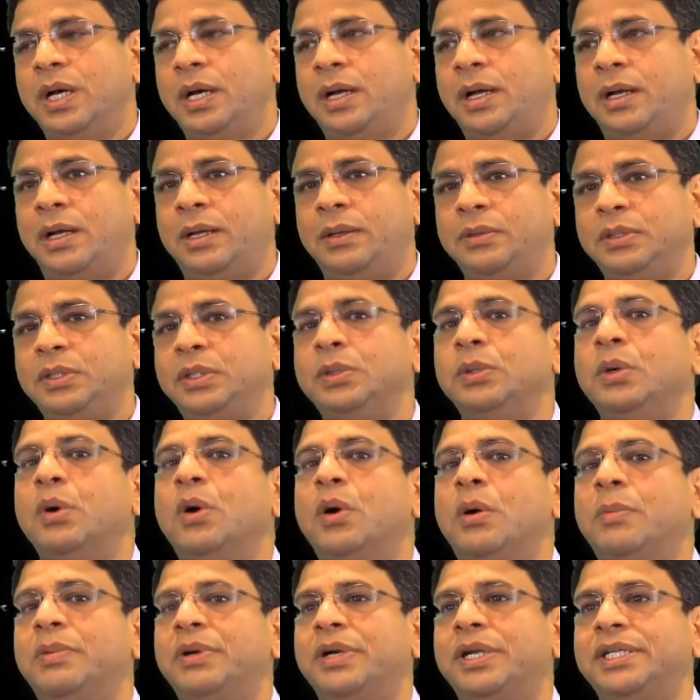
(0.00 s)

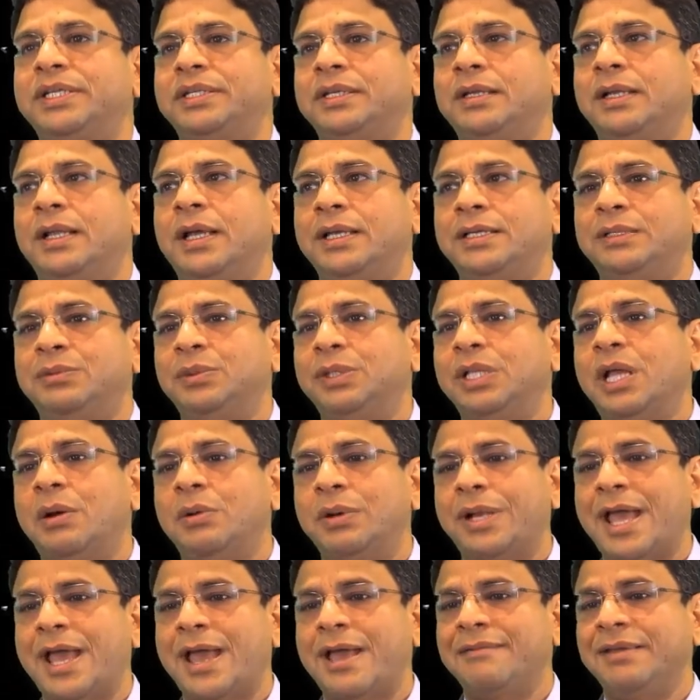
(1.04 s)
operationalize
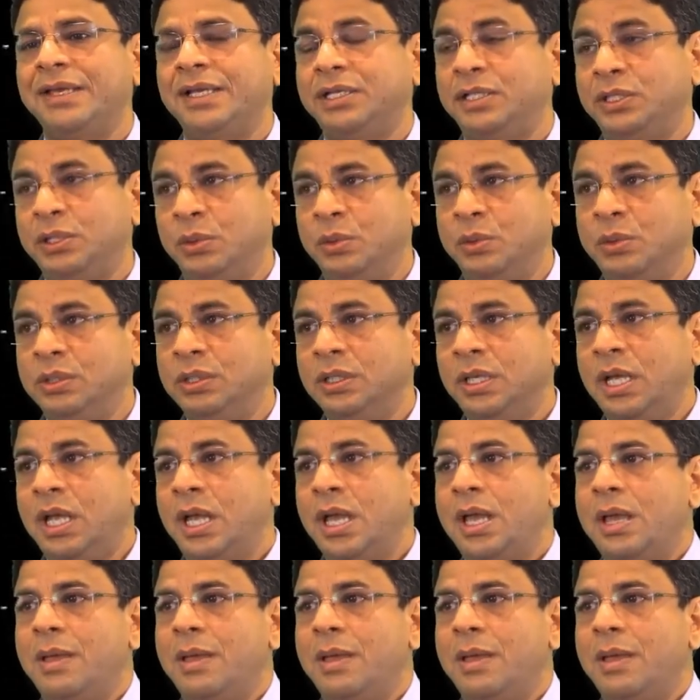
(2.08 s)
without having a tool,